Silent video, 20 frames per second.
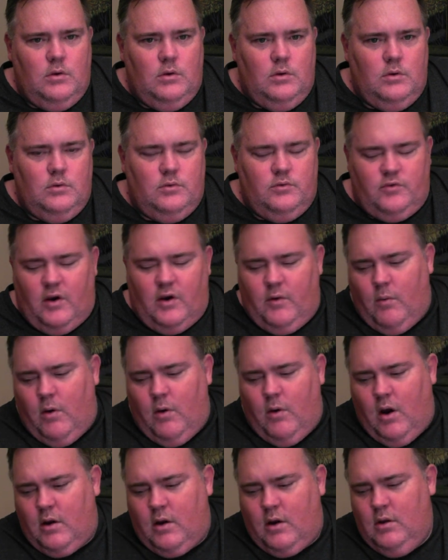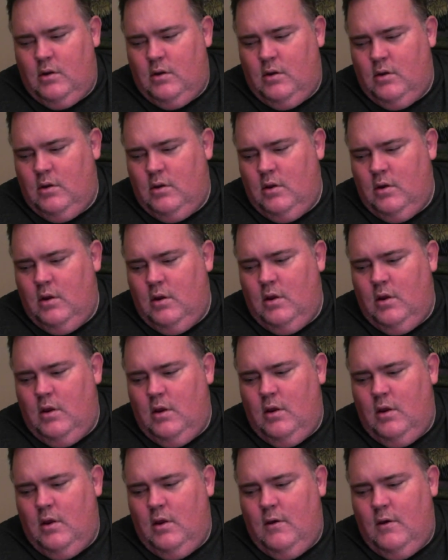try to walk
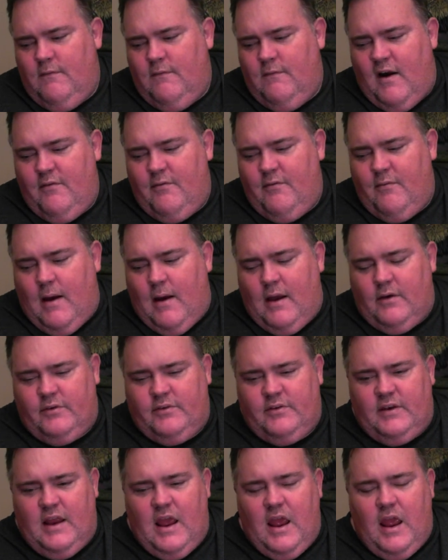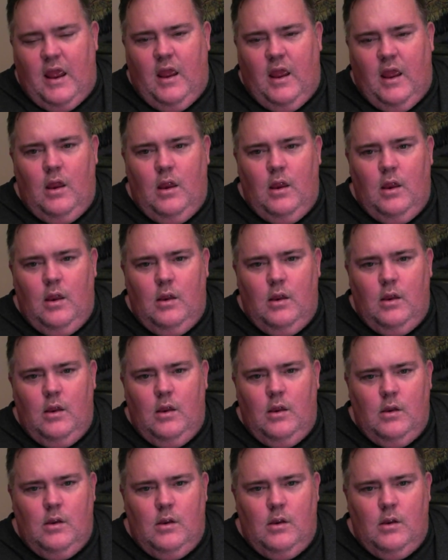5 miles a day.
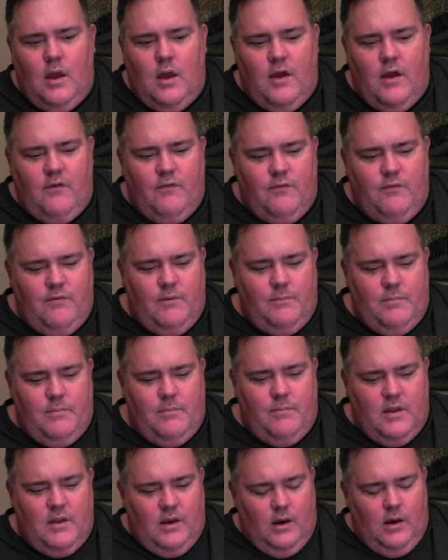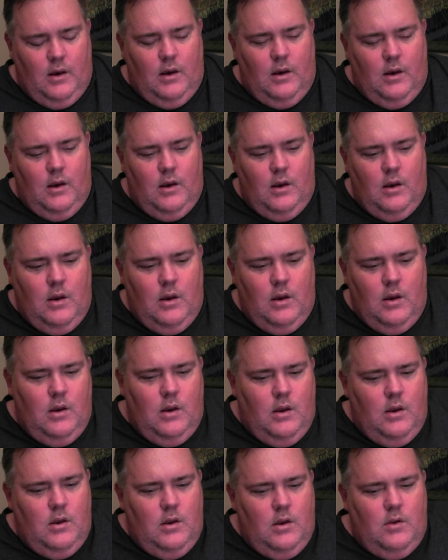I have a Fitbit
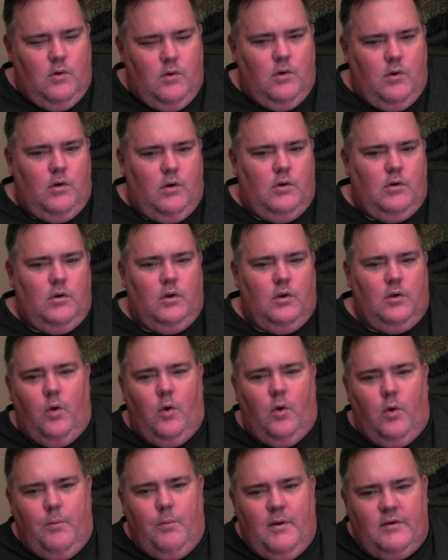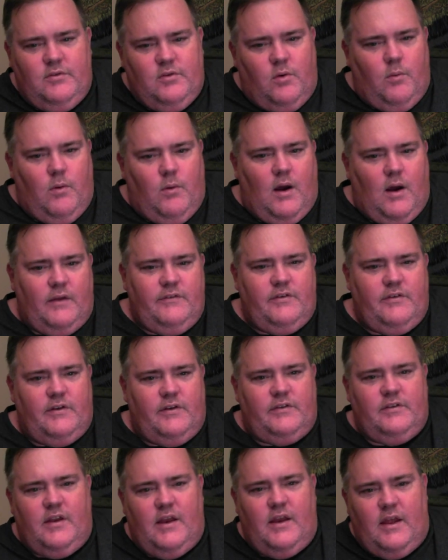or a Google Pixel watch that
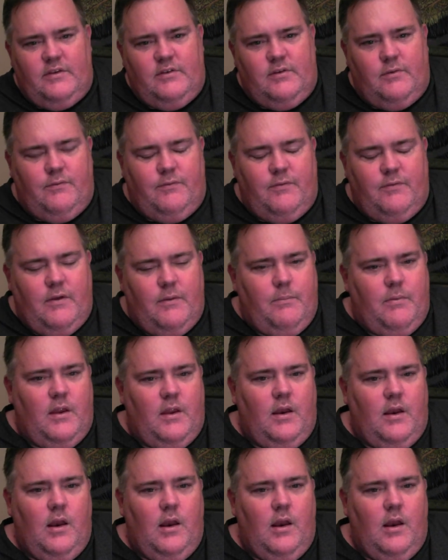connects to Fitbit.